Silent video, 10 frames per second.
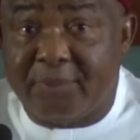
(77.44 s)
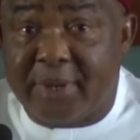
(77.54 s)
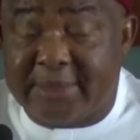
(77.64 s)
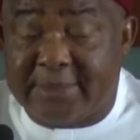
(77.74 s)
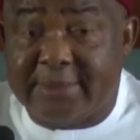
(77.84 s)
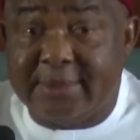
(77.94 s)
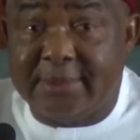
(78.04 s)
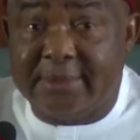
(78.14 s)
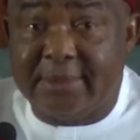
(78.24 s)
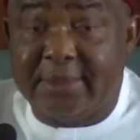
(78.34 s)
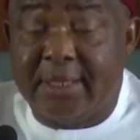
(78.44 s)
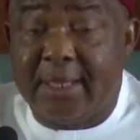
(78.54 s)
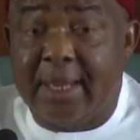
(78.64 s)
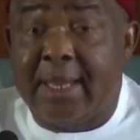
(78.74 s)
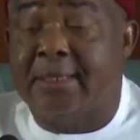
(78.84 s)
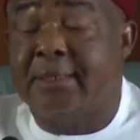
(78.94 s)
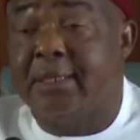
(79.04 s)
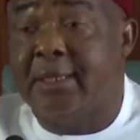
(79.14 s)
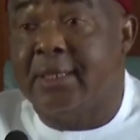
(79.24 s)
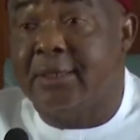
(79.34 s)
parties and
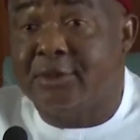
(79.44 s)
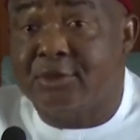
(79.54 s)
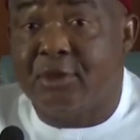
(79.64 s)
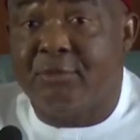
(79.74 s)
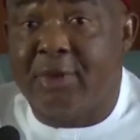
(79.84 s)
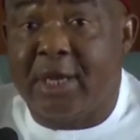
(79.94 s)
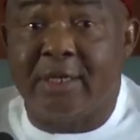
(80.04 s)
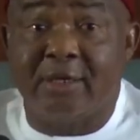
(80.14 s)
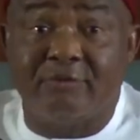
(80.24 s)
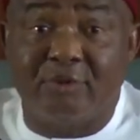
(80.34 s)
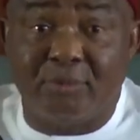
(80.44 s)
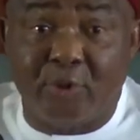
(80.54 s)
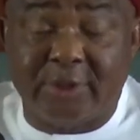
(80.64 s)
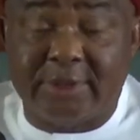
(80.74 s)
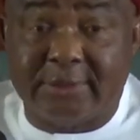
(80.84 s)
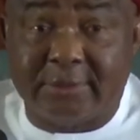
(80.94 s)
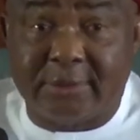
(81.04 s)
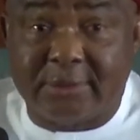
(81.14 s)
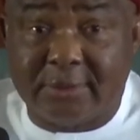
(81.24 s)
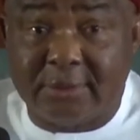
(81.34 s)
some aggrieved
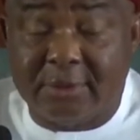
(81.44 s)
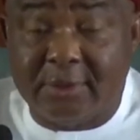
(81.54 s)
politicians.